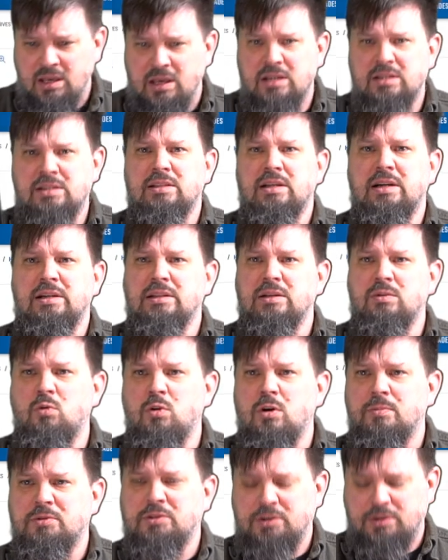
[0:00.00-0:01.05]
slightly
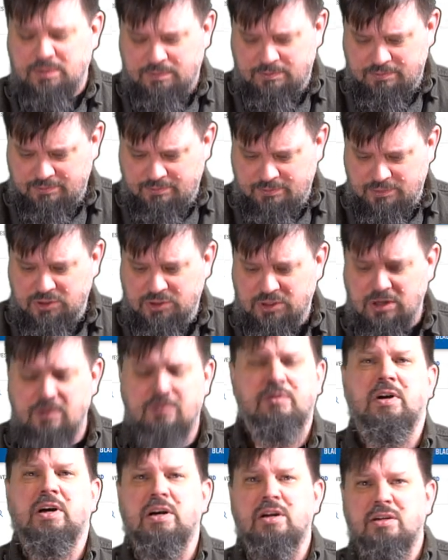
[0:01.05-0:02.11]
warped
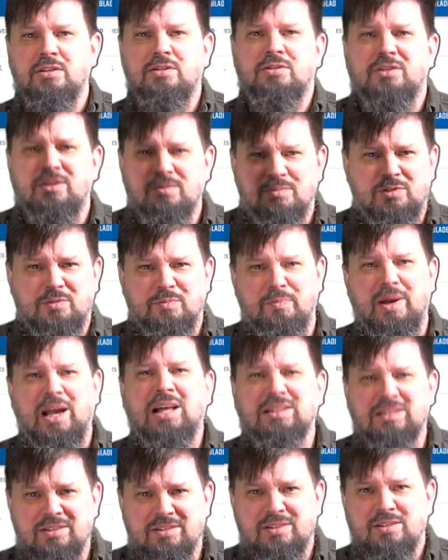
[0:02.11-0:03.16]
Starfire in terms of
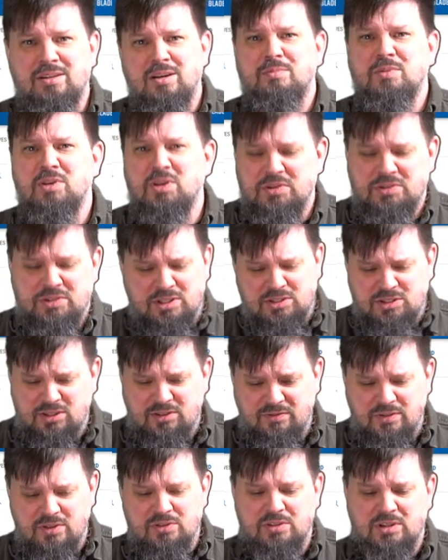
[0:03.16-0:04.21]
balance, almost. It just
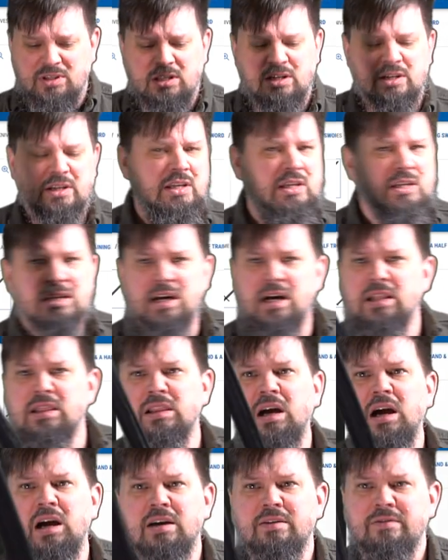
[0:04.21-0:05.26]
feels clunky and not
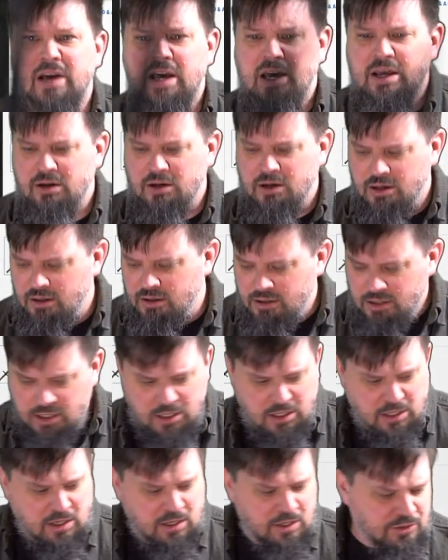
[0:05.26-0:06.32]
live at all.
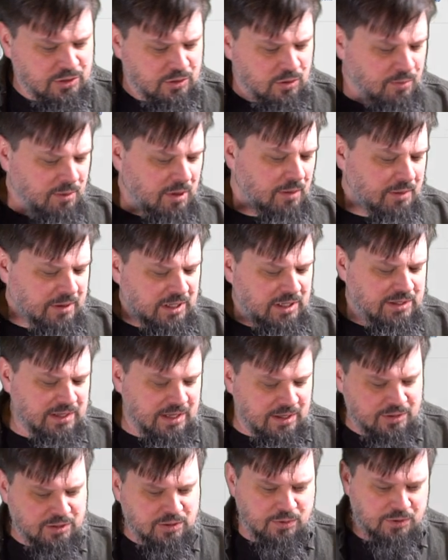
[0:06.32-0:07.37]
So I'll probably cut
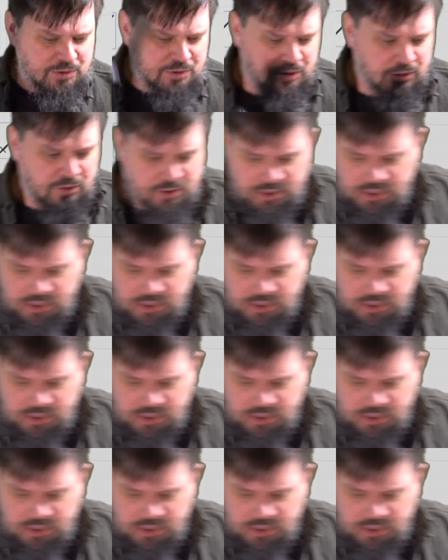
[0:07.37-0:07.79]
down this one too to